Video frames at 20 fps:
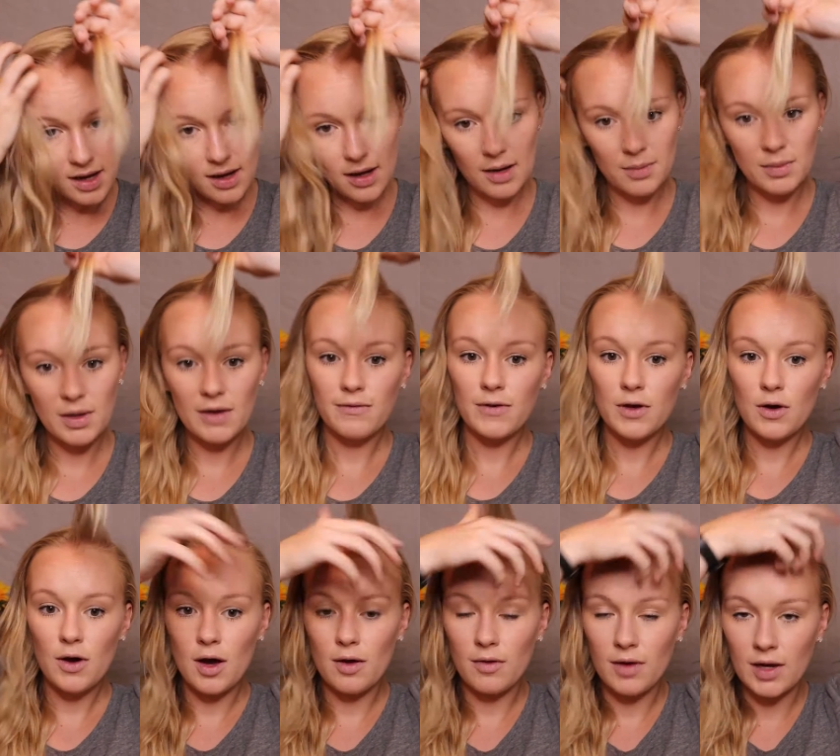If you
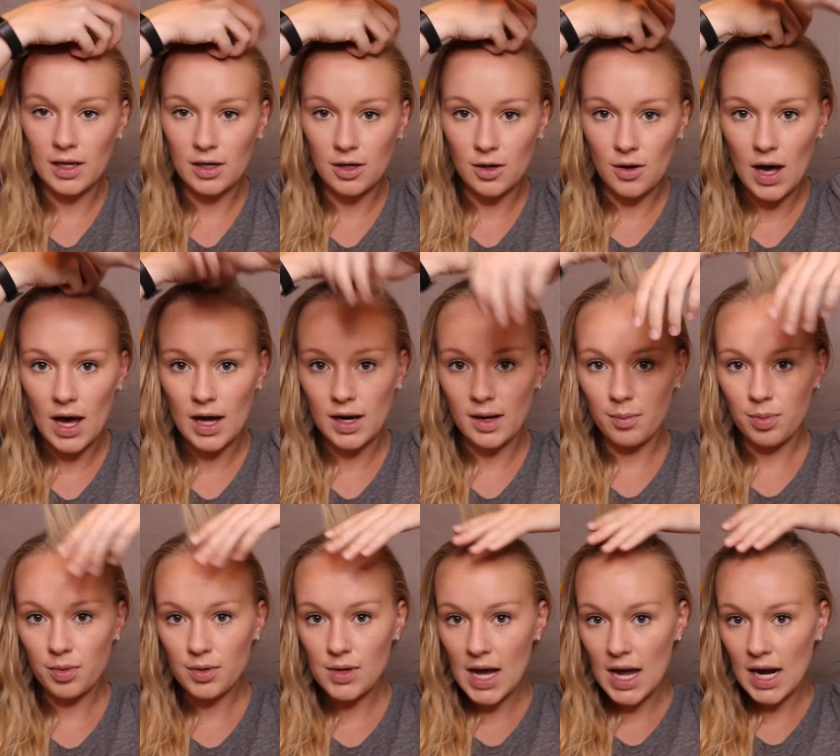already know how to
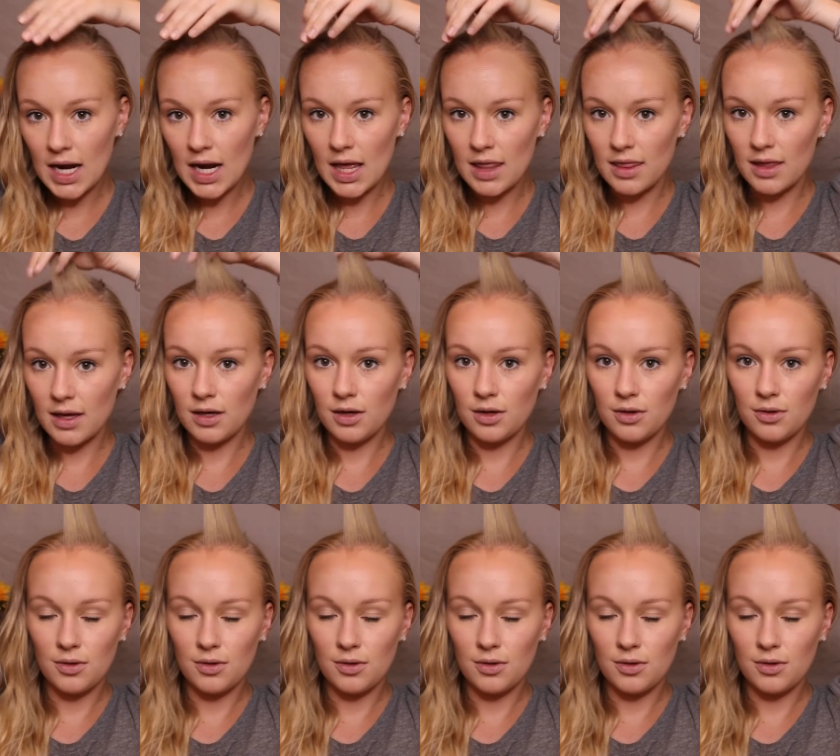braid, then